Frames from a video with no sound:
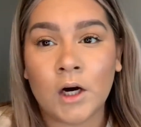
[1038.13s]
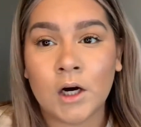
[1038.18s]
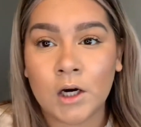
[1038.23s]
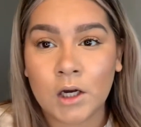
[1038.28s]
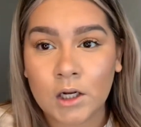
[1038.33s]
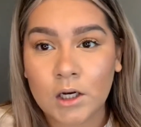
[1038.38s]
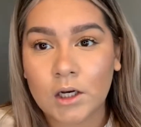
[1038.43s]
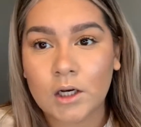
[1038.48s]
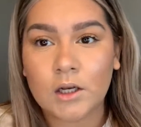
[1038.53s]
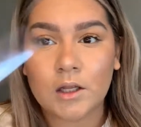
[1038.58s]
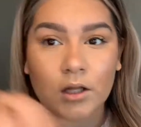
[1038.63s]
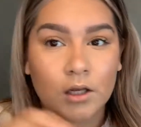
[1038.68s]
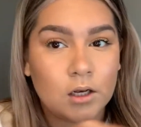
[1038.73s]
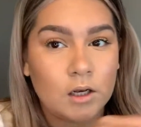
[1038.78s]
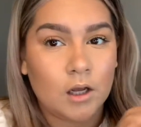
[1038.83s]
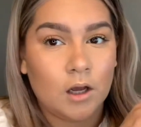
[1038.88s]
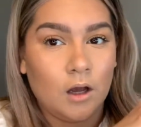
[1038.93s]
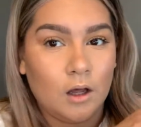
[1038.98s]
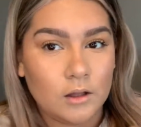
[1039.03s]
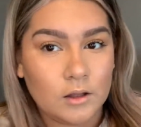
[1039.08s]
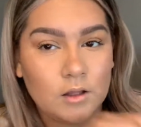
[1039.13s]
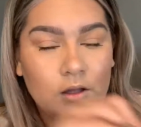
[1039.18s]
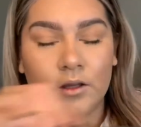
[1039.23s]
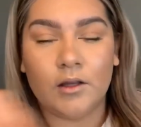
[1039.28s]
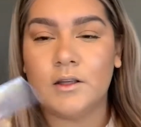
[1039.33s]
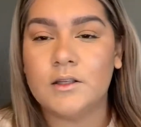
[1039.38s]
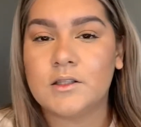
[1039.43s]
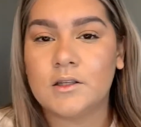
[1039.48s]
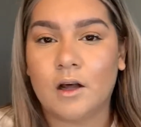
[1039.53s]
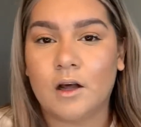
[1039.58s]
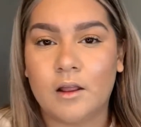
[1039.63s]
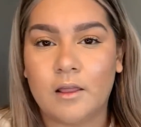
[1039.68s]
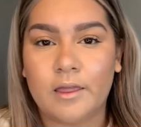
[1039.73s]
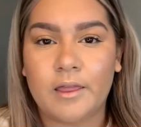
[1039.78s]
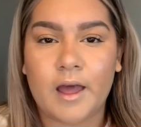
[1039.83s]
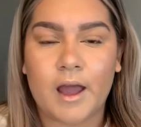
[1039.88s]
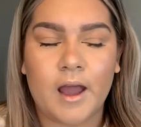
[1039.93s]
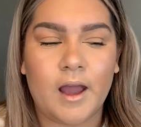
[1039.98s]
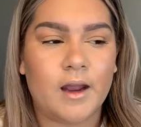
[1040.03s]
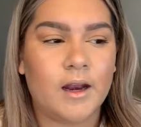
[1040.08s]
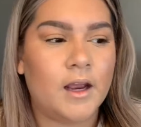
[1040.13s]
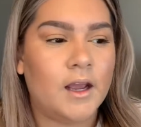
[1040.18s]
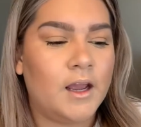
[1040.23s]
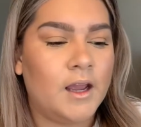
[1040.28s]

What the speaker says: on this, on that.